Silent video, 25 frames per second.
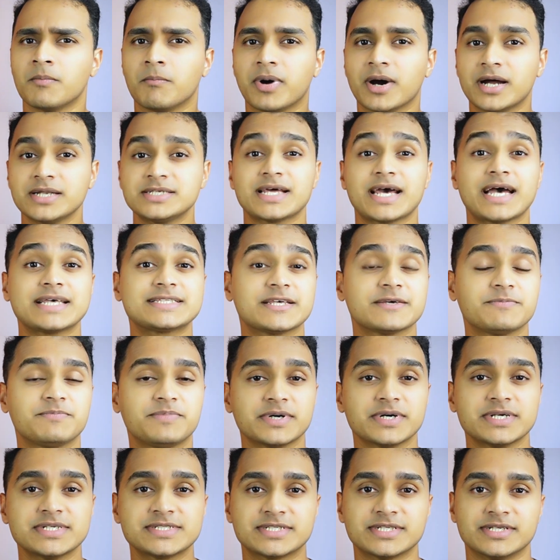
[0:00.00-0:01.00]
But as a
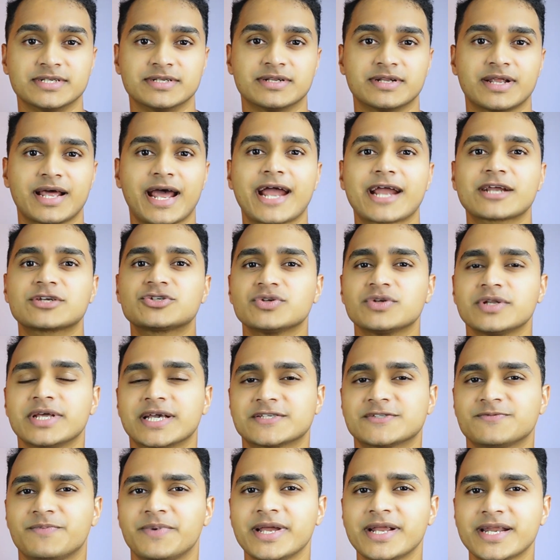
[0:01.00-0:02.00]
person actually
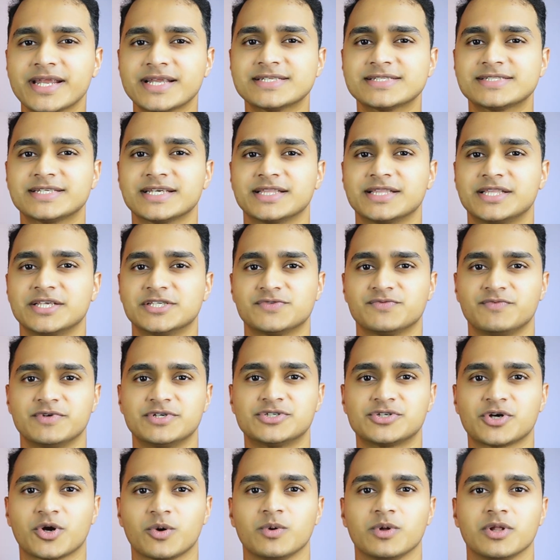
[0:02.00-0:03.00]
experiencing this
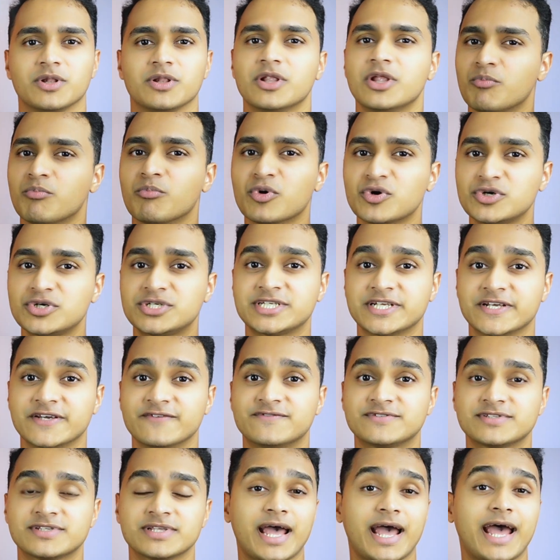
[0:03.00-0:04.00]
withdrawal, mood
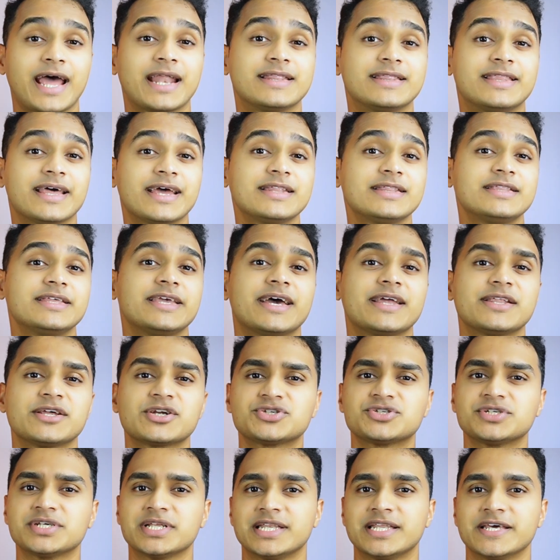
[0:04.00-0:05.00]
shifts, and then the
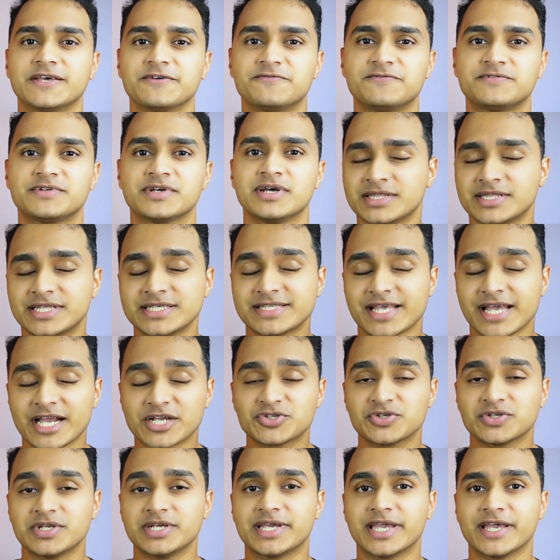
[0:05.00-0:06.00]
energy lift, this
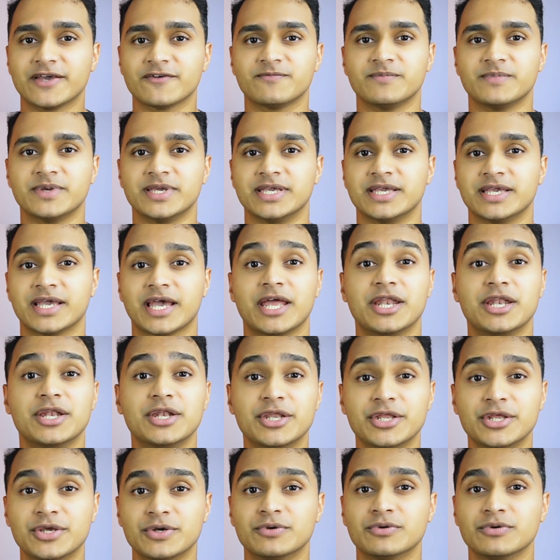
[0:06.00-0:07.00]
actually gave me me a
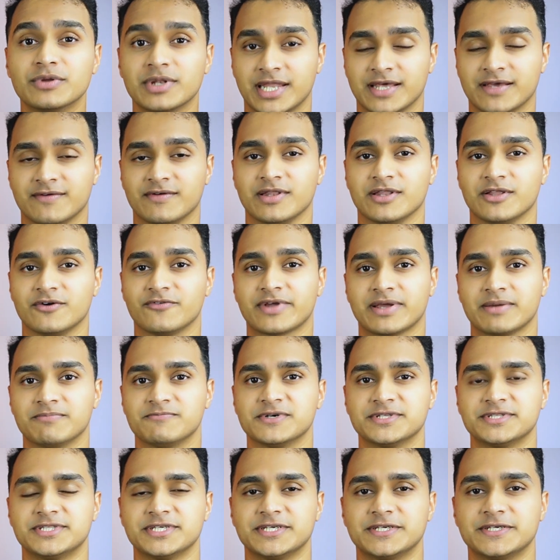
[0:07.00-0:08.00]
new level of
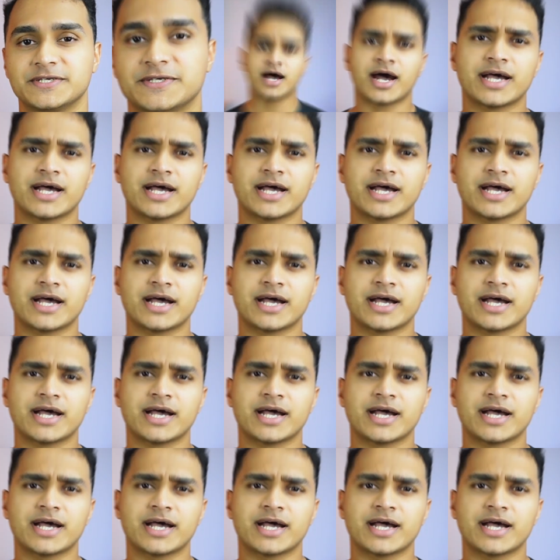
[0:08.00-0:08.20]
empathy.